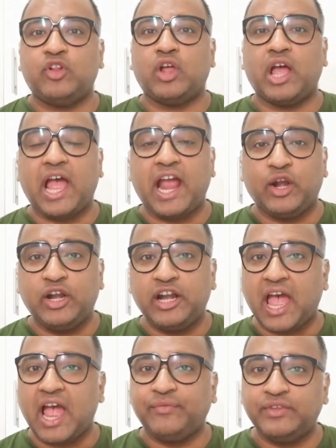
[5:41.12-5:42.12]

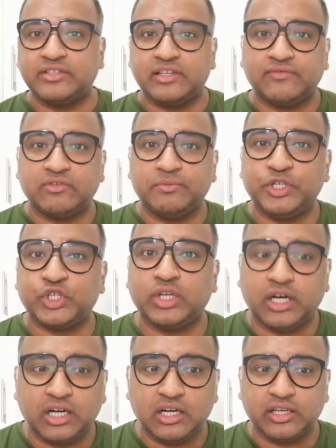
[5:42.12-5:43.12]
I didn't have this
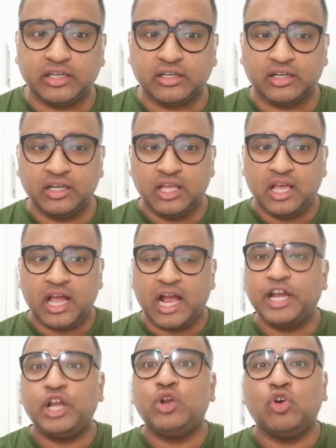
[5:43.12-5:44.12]
information earlier.